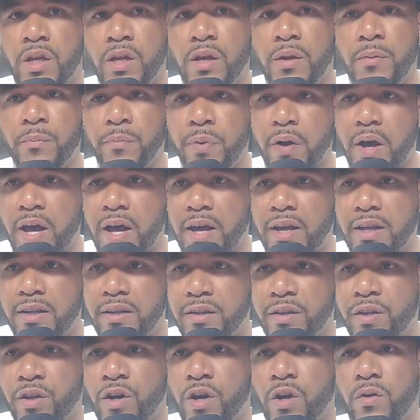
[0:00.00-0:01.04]
But,
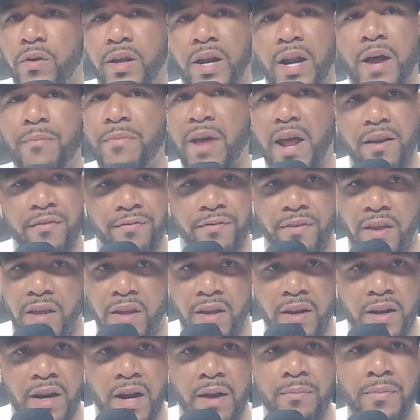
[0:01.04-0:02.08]
you know, and I'm not a
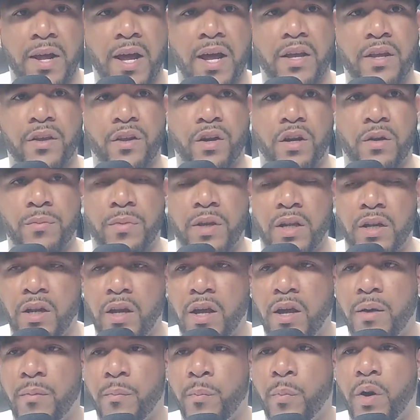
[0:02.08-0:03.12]
vegan, and I'm not, you know what I mean?
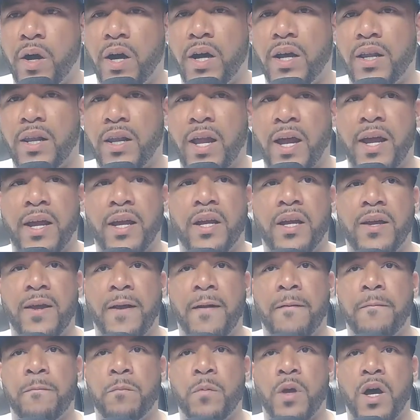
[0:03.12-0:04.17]
But, like,
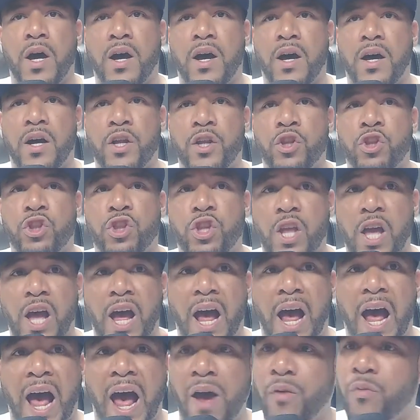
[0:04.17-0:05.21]

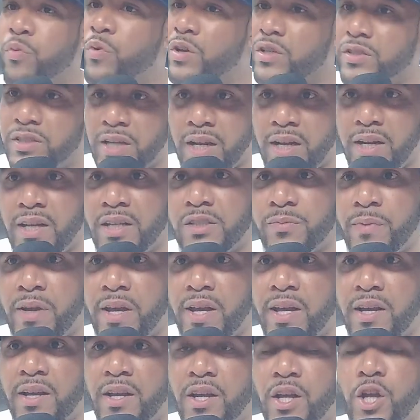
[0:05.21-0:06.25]
I will say this,
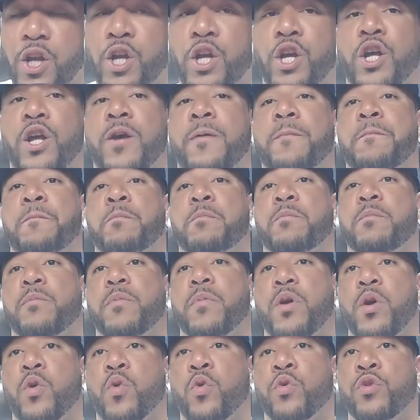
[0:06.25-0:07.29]
man.
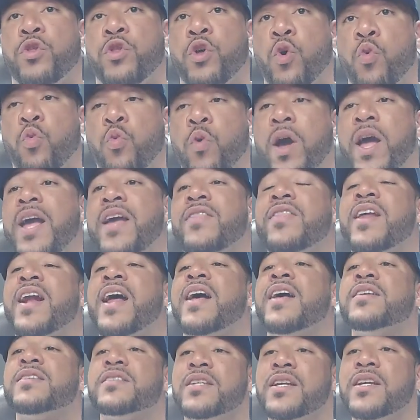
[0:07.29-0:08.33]
The way that I
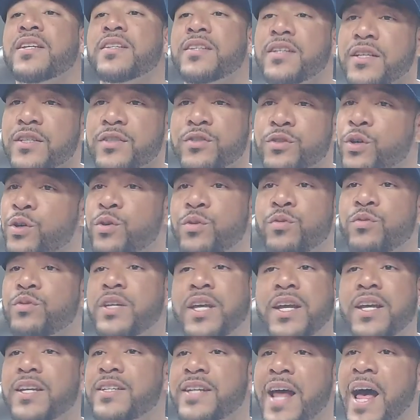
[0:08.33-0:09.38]
seen this dude
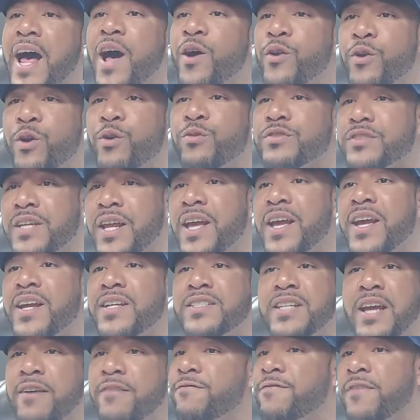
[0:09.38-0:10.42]
get down on stage
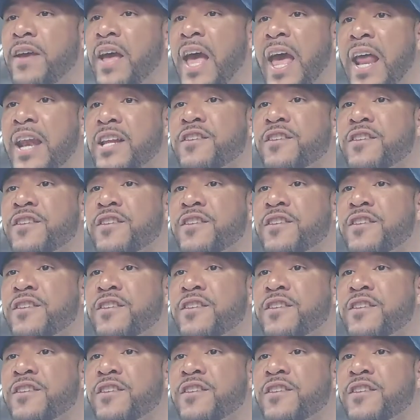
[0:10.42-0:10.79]
at his